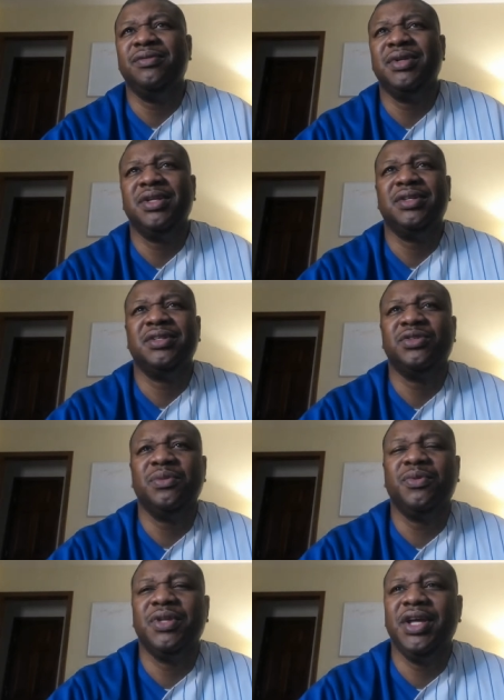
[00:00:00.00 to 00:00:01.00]
with
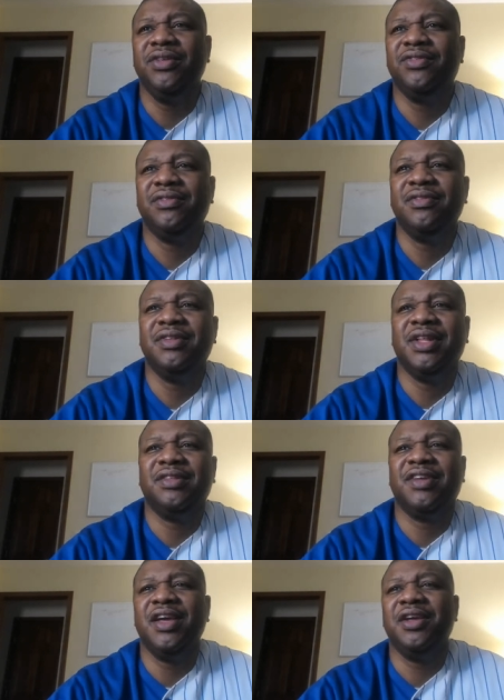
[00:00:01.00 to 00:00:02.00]
Triple H
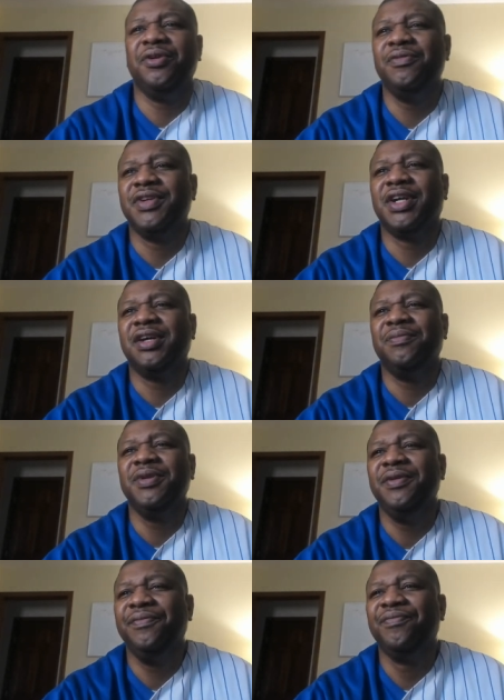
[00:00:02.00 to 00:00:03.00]
taking over the
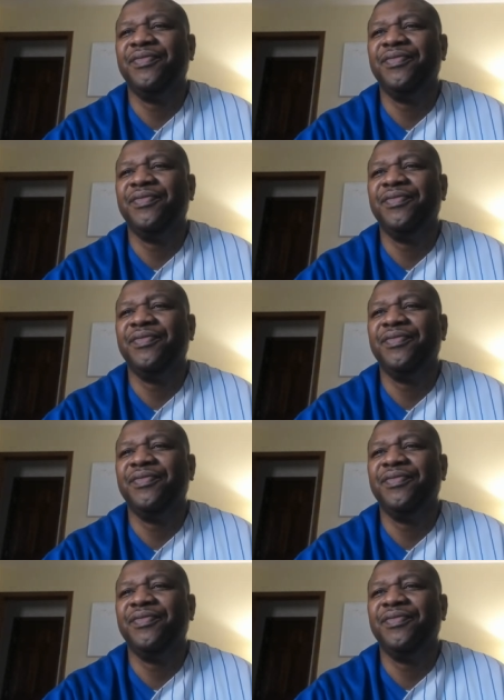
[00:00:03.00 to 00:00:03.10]
company.